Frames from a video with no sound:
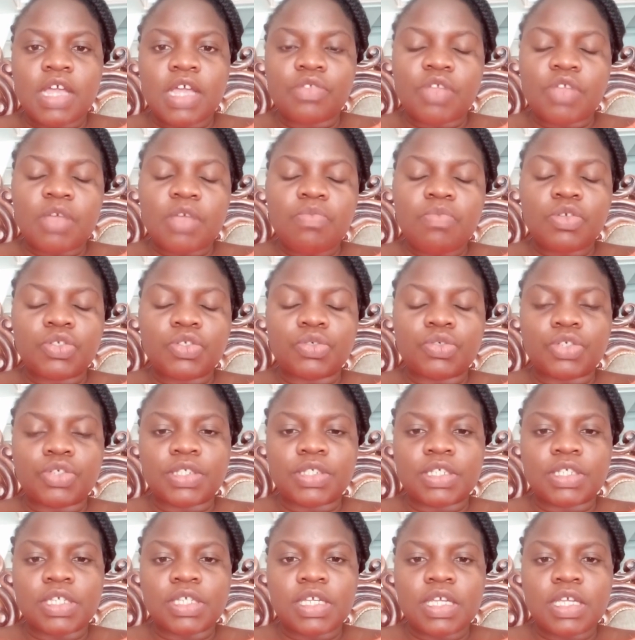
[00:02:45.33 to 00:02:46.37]
You're able to
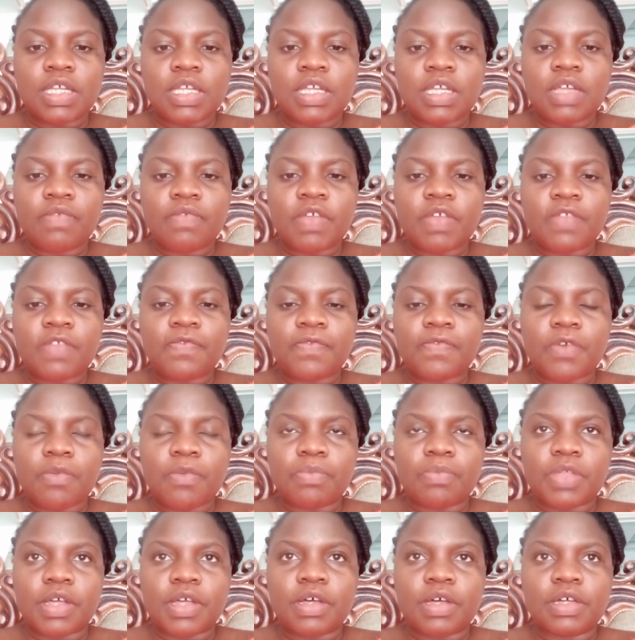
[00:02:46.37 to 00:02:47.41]
see even
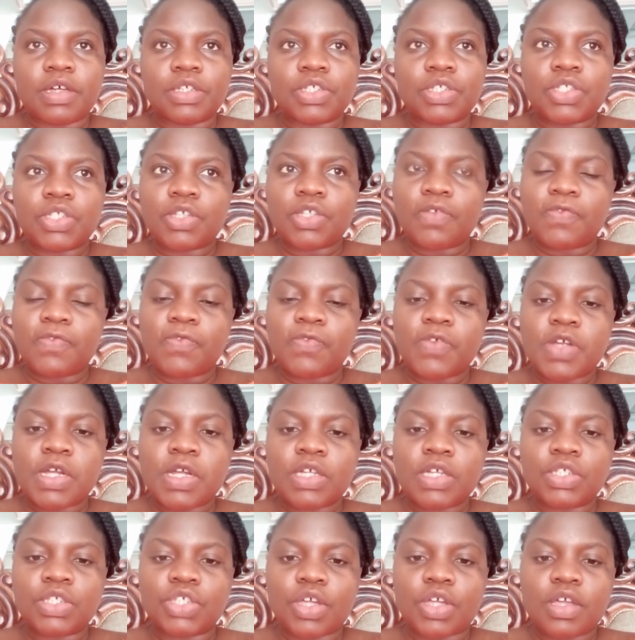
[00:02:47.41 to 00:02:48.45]
from the
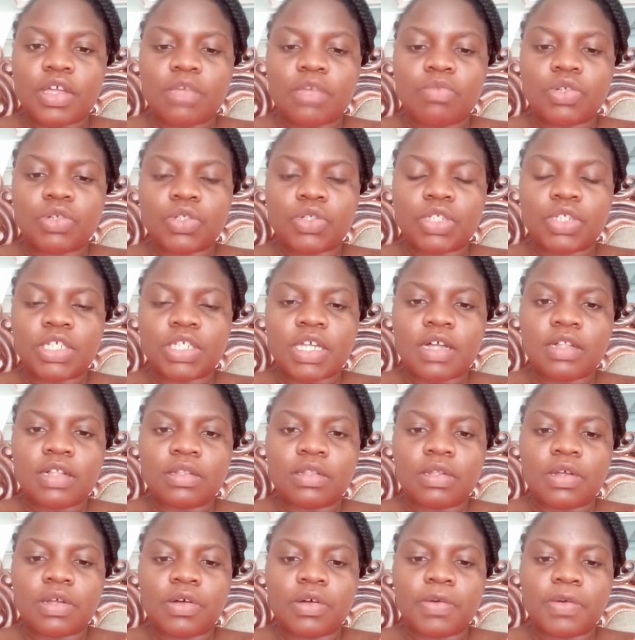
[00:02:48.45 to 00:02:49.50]
softwares, you're able to
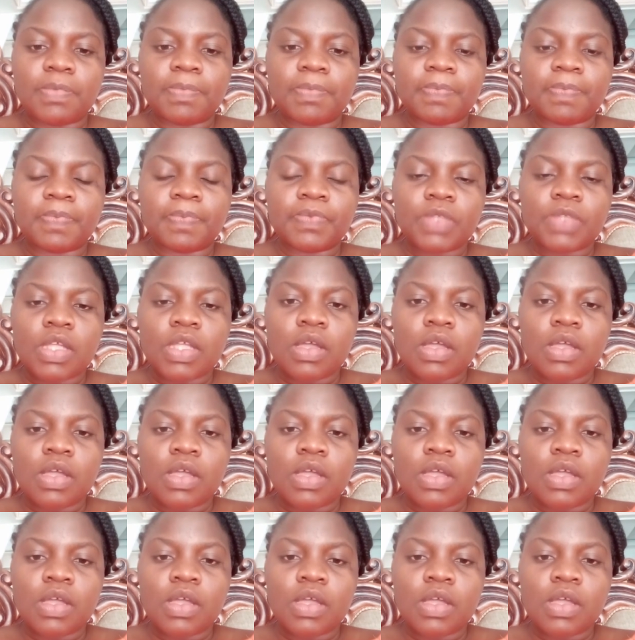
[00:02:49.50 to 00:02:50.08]
tell